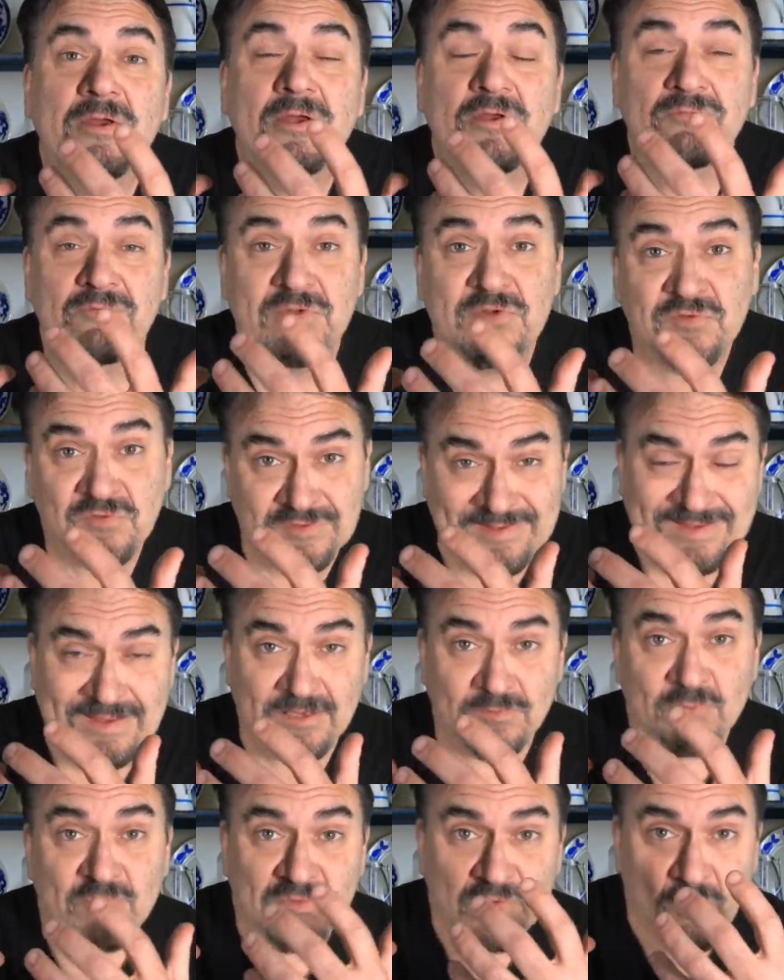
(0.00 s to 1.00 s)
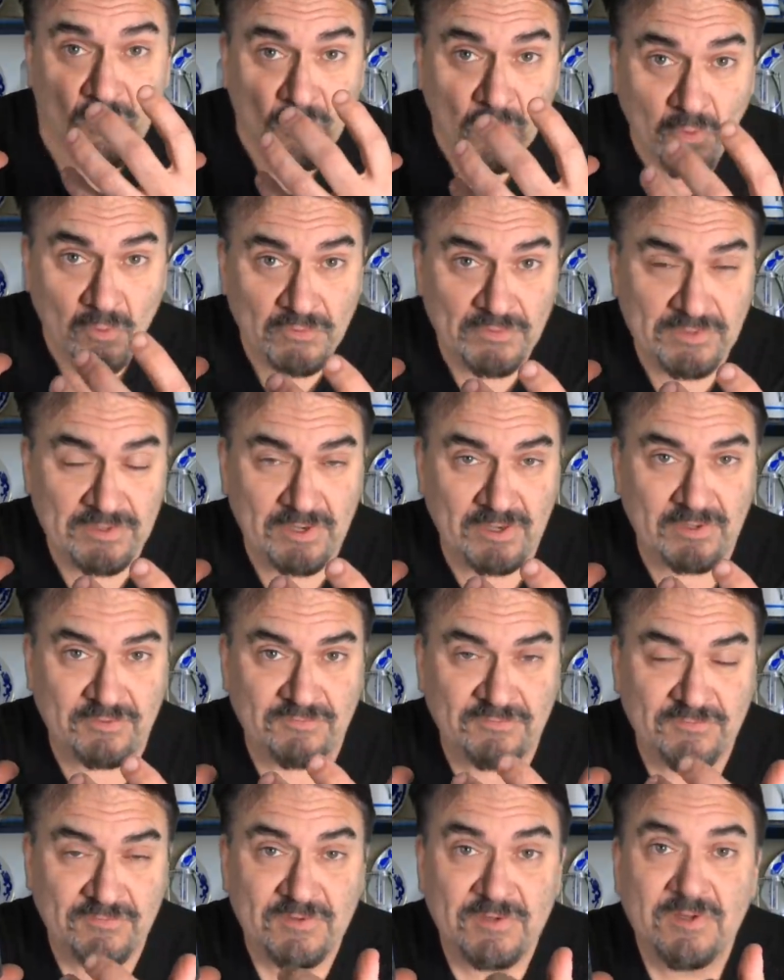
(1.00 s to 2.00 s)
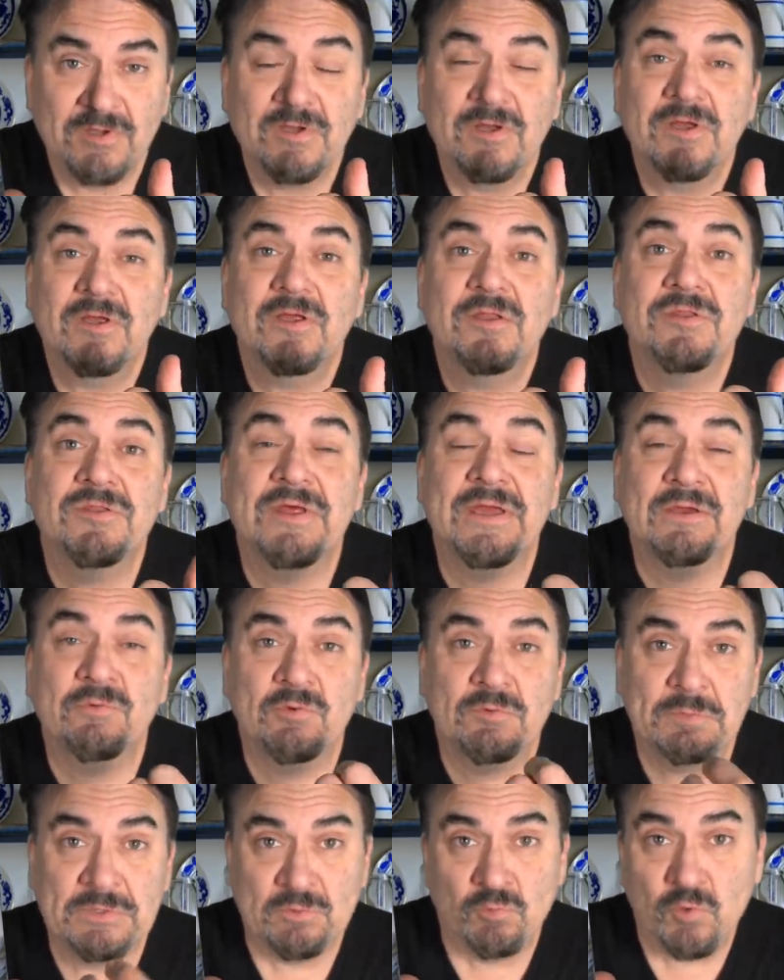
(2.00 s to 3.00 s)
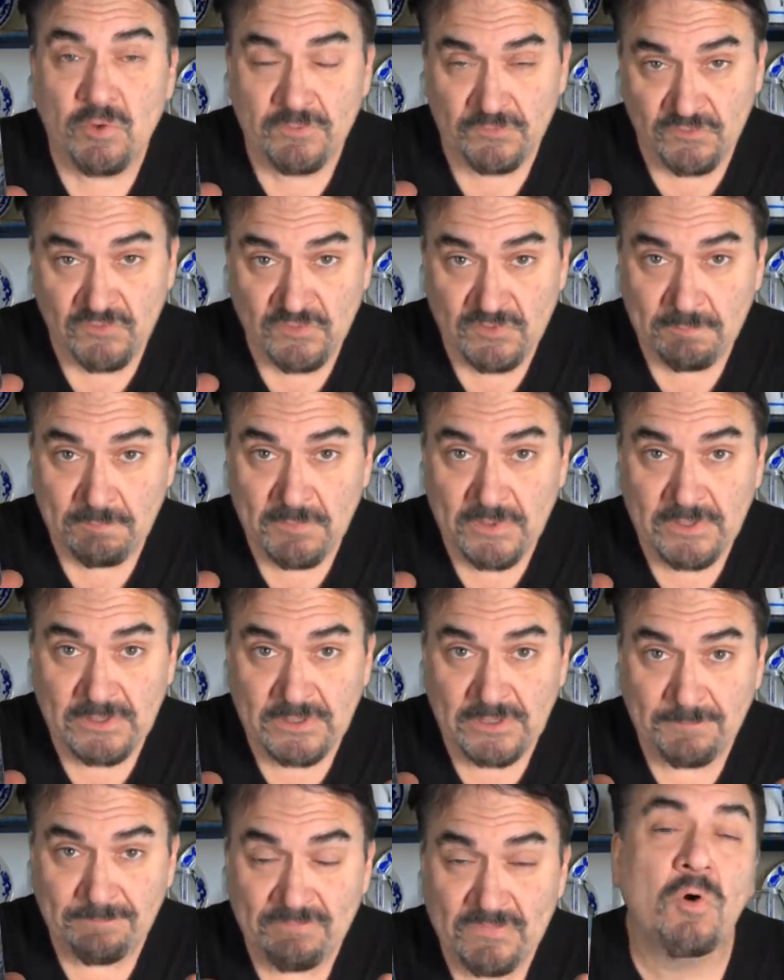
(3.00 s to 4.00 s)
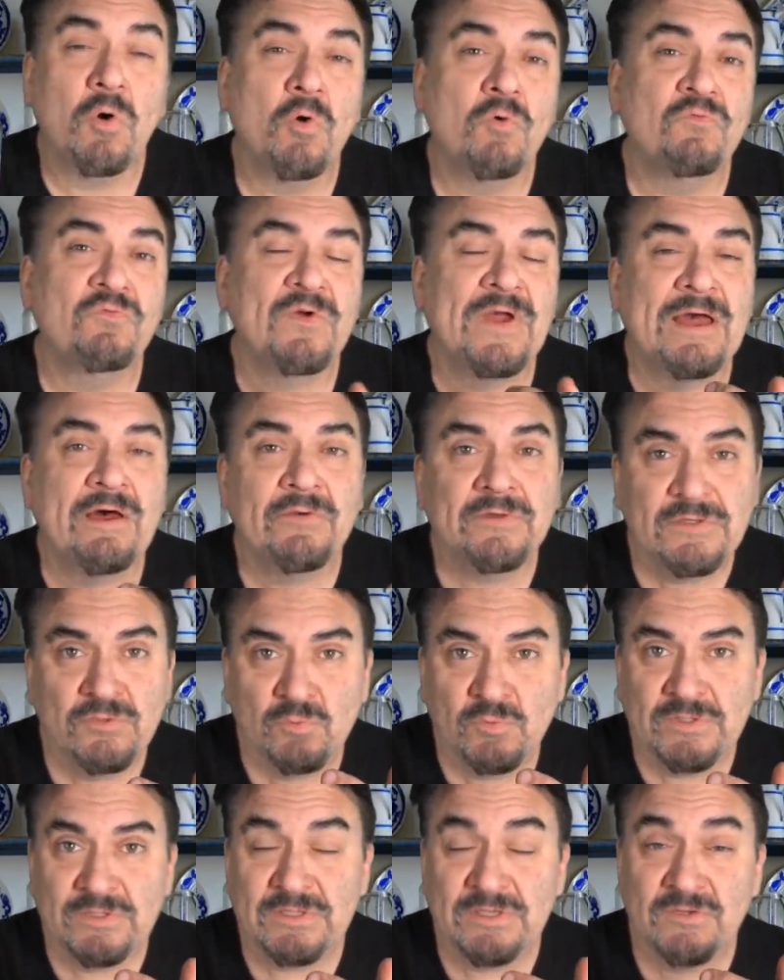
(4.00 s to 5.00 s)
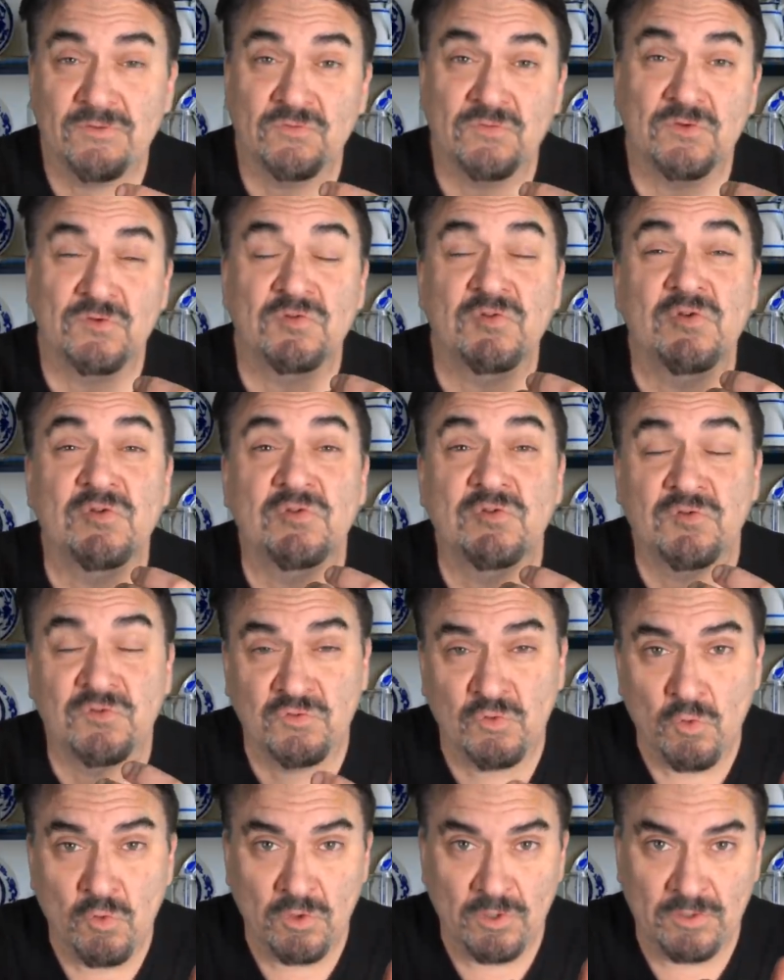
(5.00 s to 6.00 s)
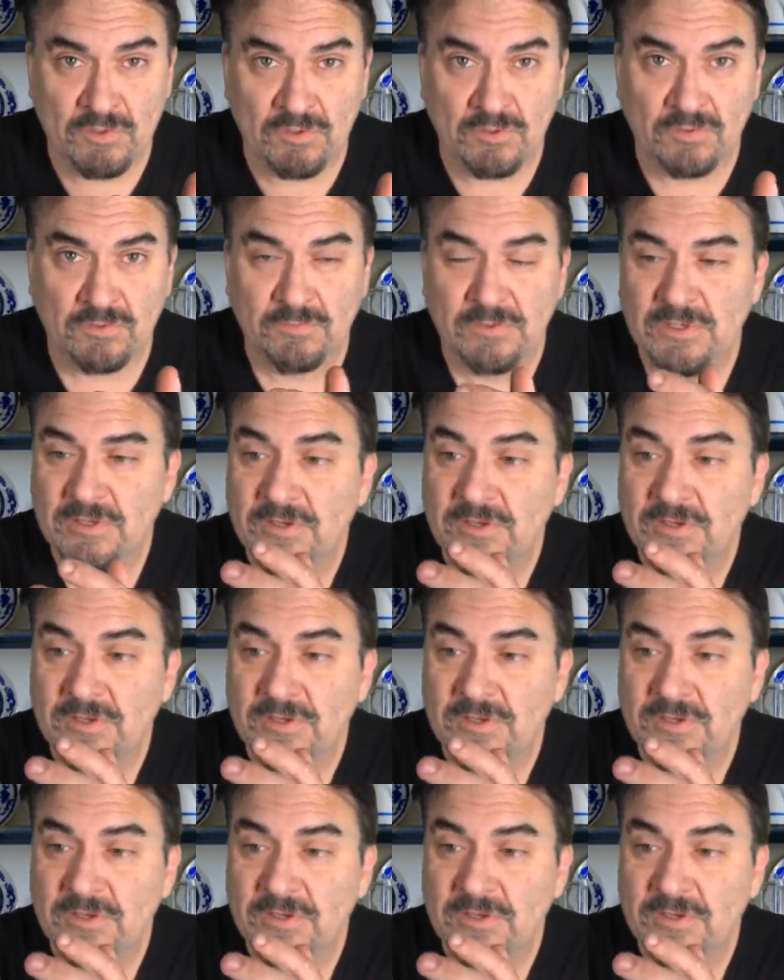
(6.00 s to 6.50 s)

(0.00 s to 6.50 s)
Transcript: If this can was old enough, they would be worth some money. The whole value in these is historical.